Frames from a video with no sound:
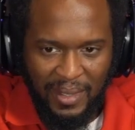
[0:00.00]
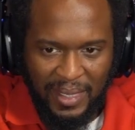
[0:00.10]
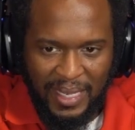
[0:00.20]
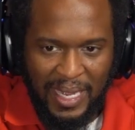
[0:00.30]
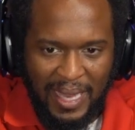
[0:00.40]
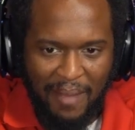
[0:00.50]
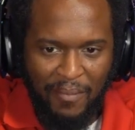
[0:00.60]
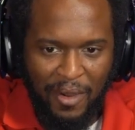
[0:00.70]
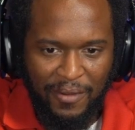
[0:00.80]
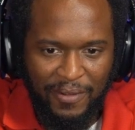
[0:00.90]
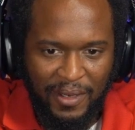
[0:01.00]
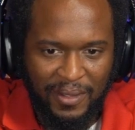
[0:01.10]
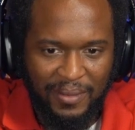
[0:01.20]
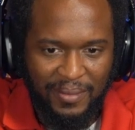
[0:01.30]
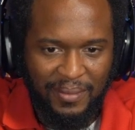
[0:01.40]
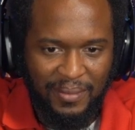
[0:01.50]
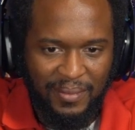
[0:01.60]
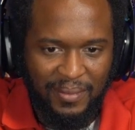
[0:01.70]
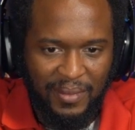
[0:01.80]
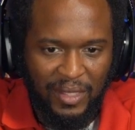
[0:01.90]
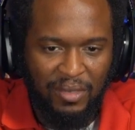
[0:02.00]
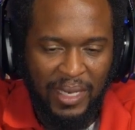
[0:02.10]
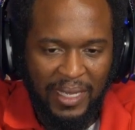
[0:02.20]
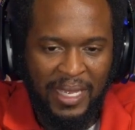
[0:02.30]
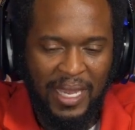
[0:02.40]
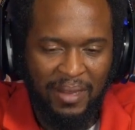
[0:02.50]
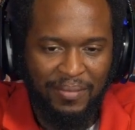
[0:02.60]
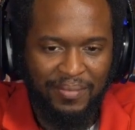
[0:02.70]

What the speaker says: Kick that motherfucker. You need to kick him.